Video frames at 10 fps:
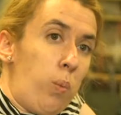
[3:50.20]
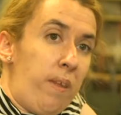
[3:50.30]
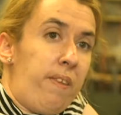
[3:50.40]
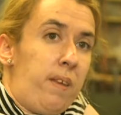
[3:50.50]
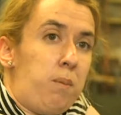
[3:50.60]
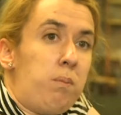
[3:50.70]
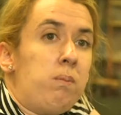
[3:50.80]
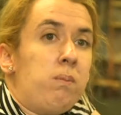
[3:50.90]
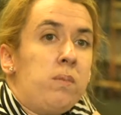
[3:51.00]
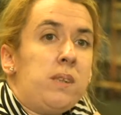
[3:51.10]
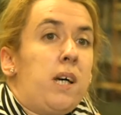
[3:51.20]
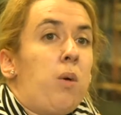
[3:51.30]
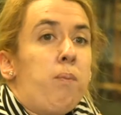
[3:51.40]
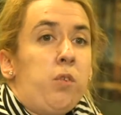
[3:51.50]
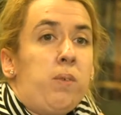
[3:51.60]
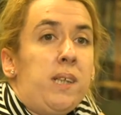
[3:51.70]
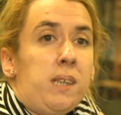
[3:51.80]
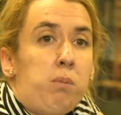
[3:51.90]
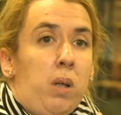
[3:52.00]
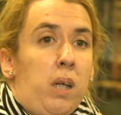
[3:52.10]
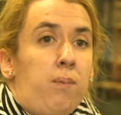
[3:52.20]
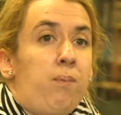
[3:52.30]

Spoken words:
with them to help them to raise the money.